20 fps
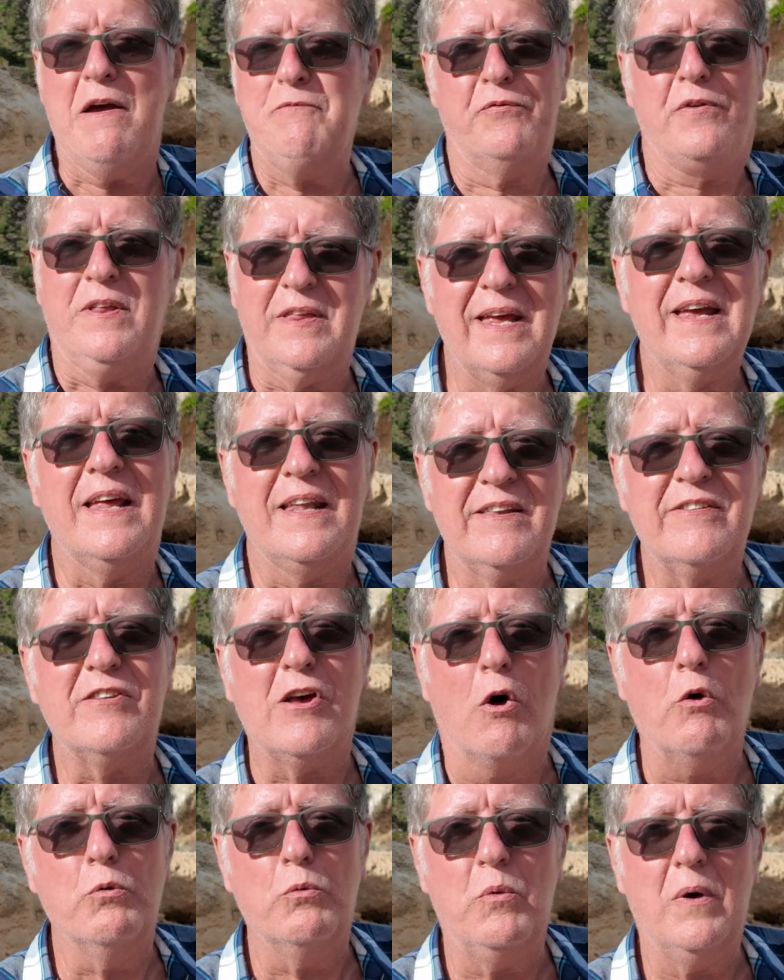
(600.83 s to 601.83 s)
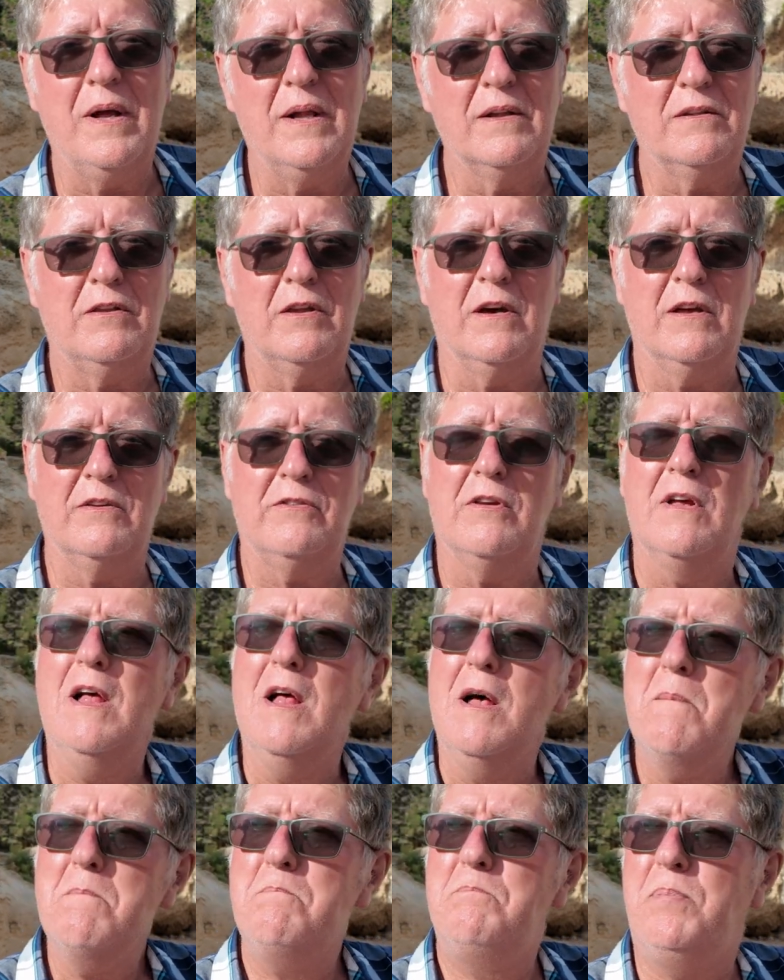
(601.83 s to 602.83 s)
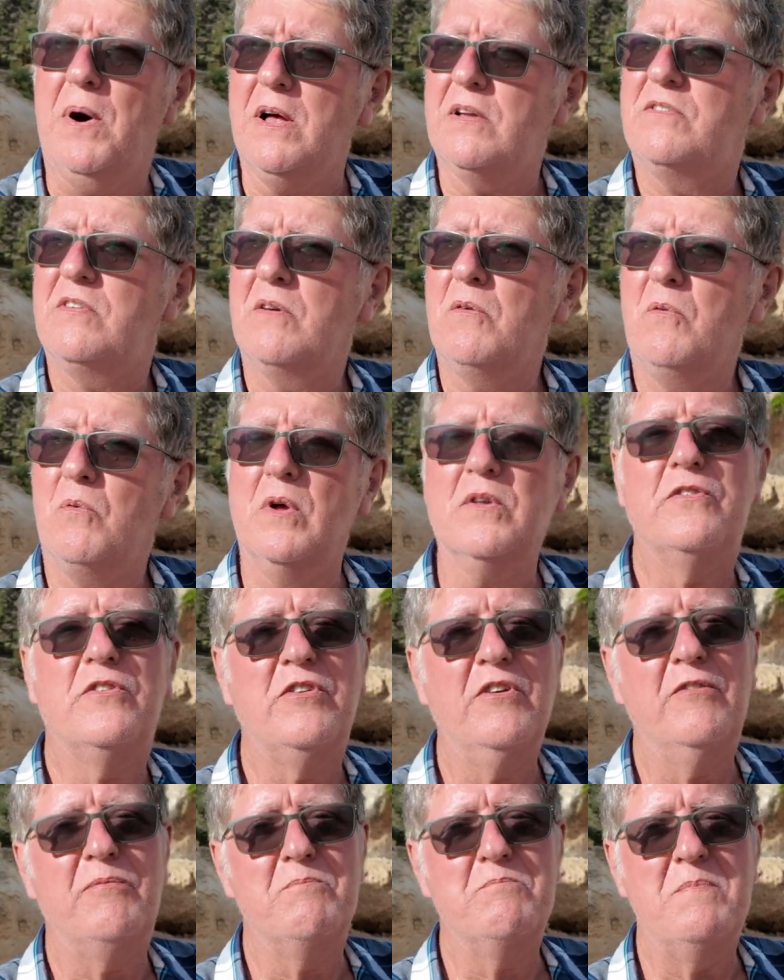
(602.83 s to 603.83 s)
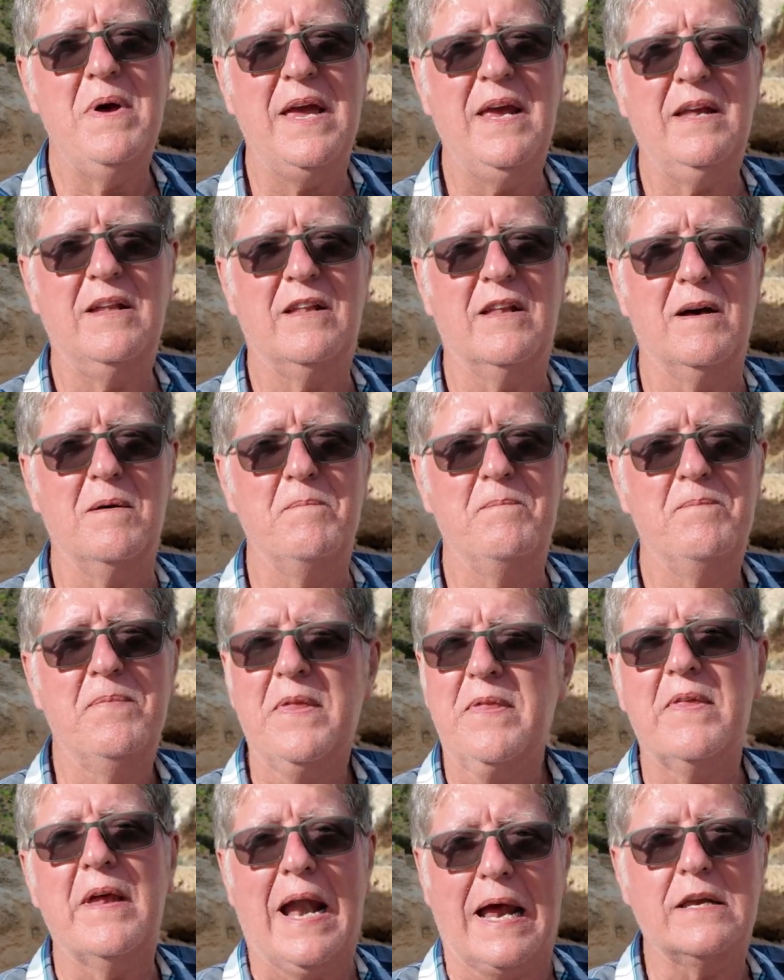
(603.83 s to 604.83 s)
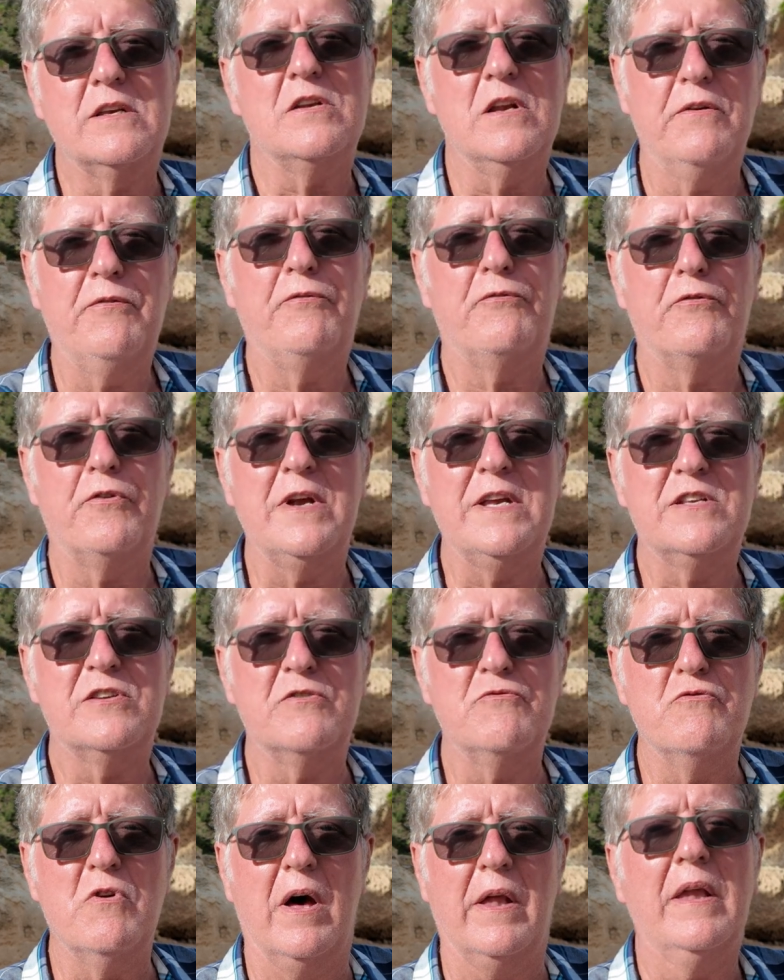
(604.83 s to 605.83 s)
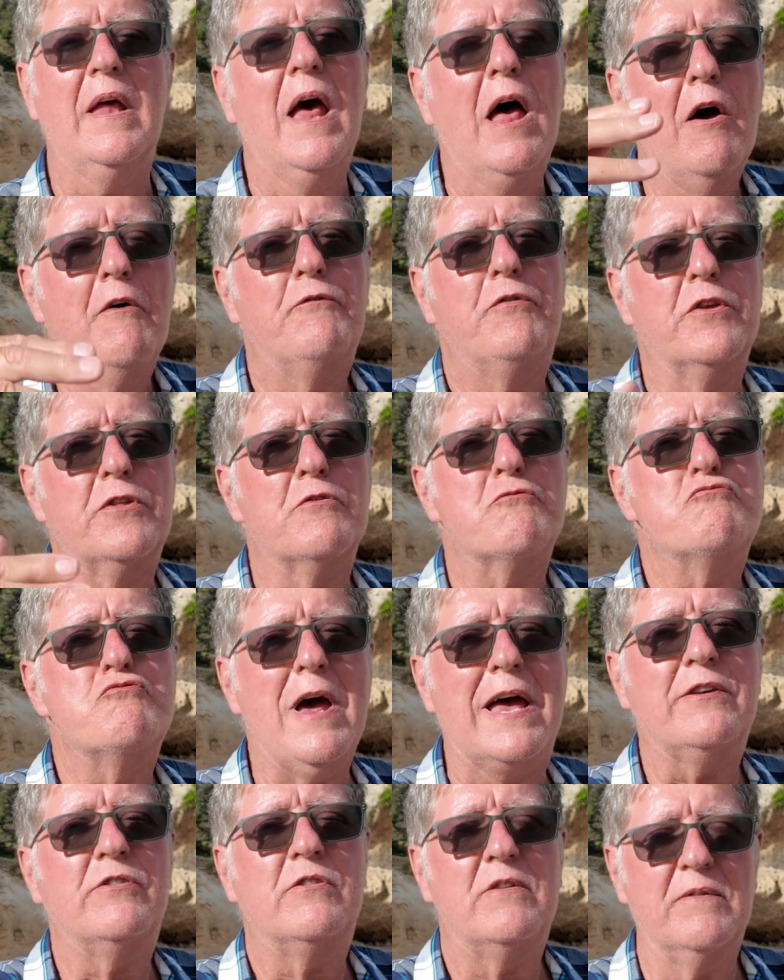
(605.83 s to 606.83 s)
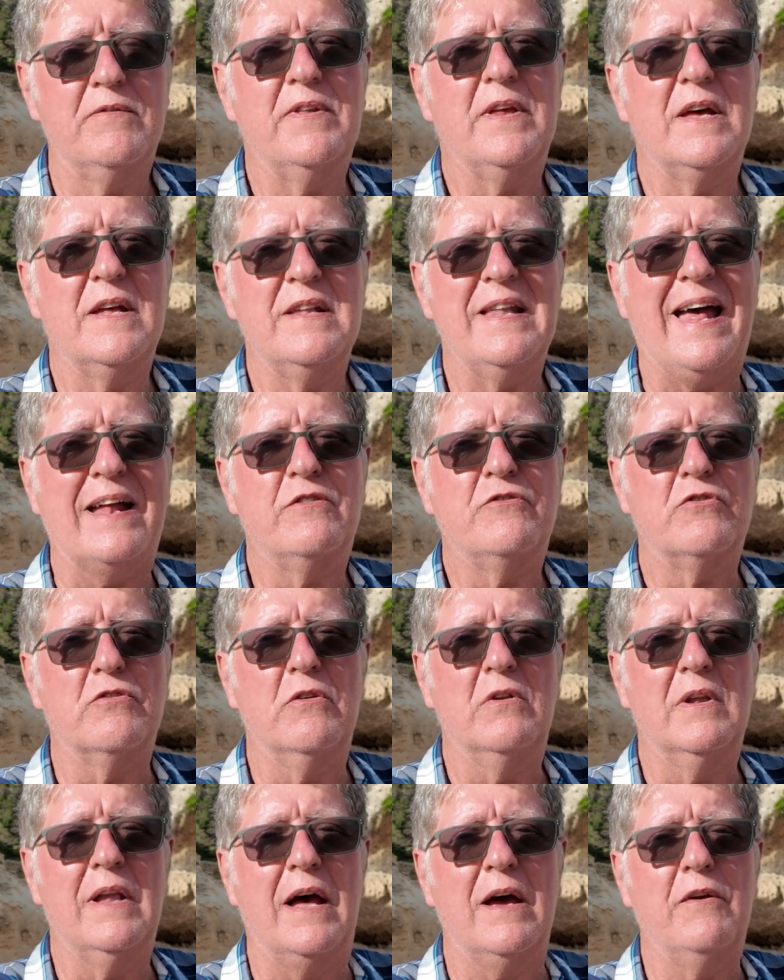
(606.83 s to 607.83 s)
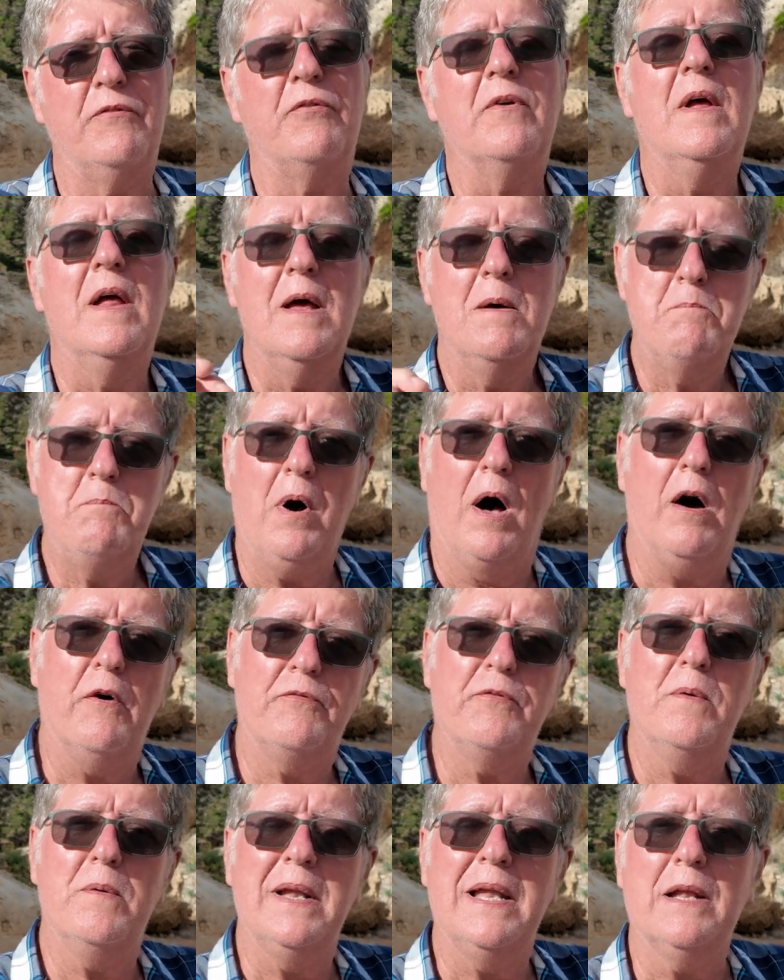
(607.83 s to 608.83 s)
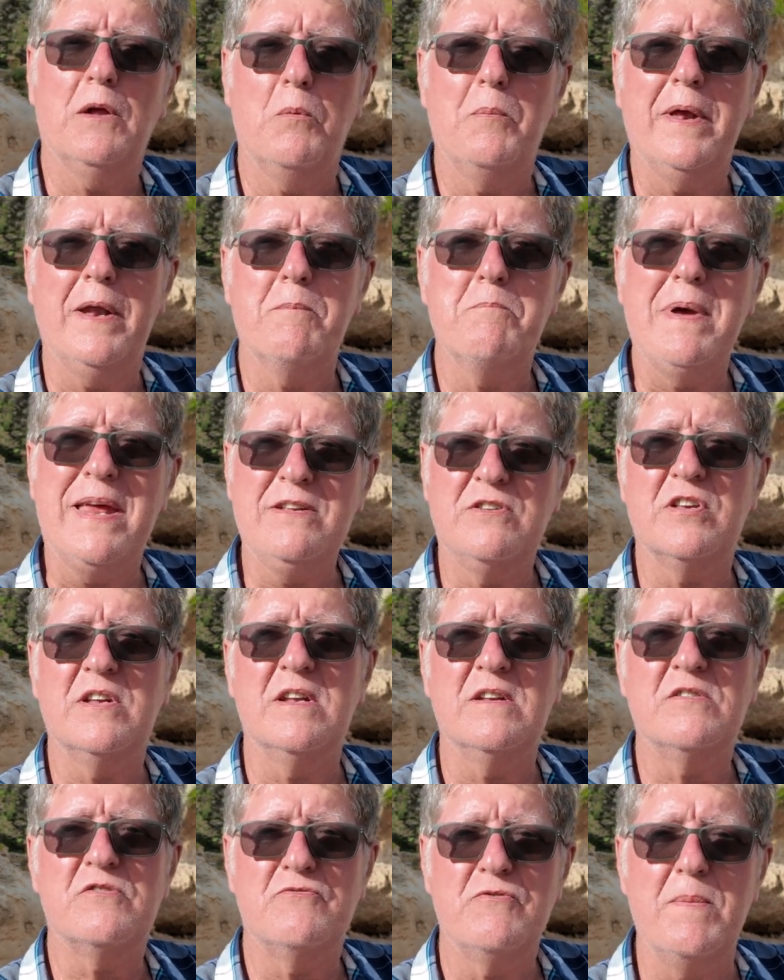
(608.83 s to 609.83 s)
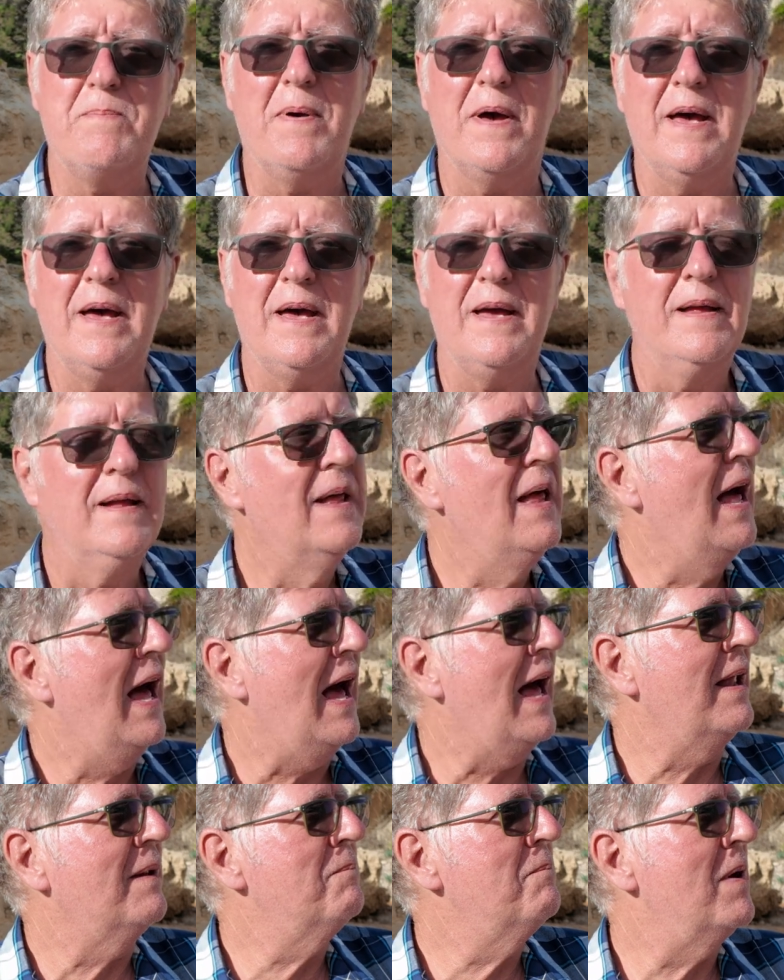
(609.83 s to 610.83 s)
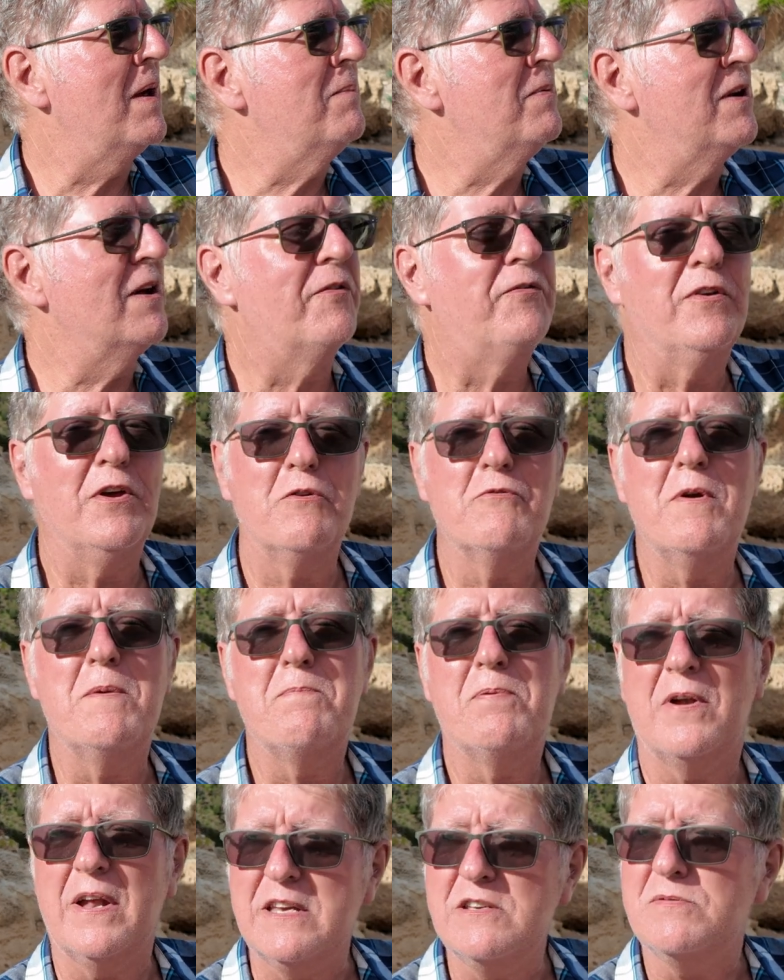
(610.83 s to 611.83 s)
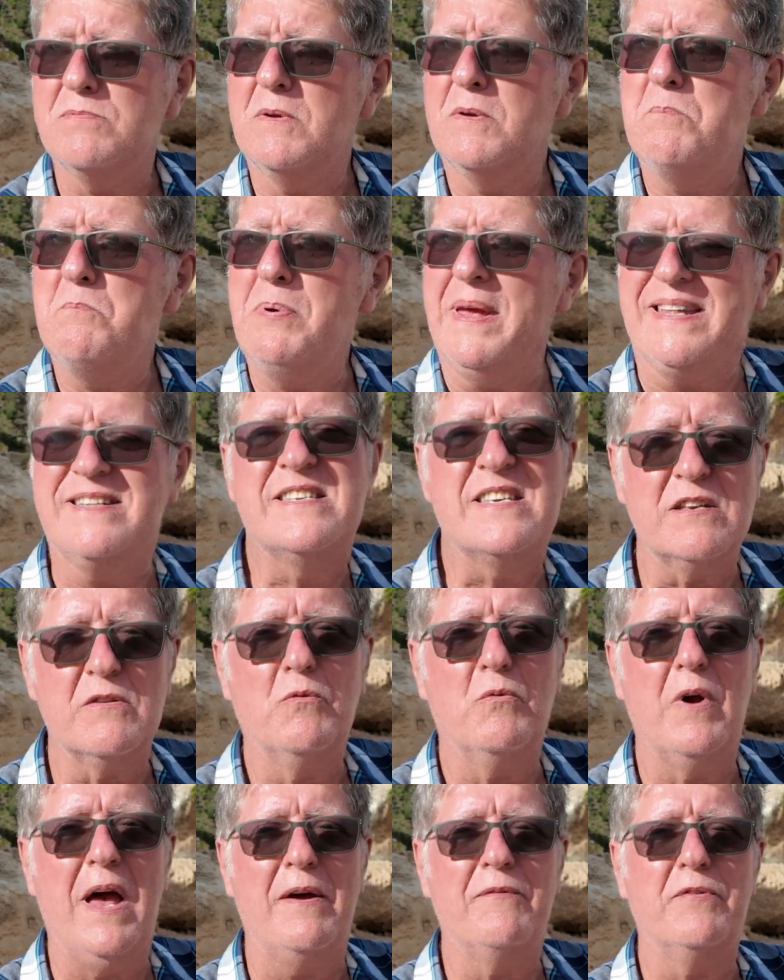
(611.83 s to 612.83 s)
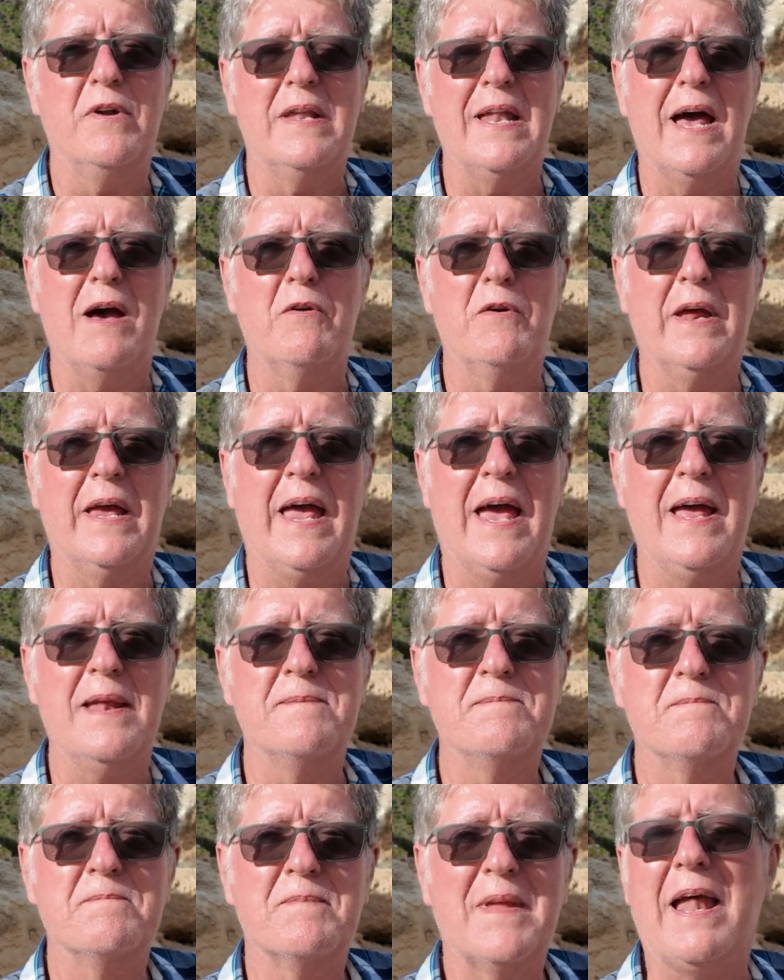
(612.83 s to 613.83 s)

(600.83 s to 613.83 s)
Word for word: Everything in this whole world does, but once you've made them, they're actually free to run for the rest of their natural life, apart from a little bit of maintenance, repair, and maybe a few replacement bits every now and again.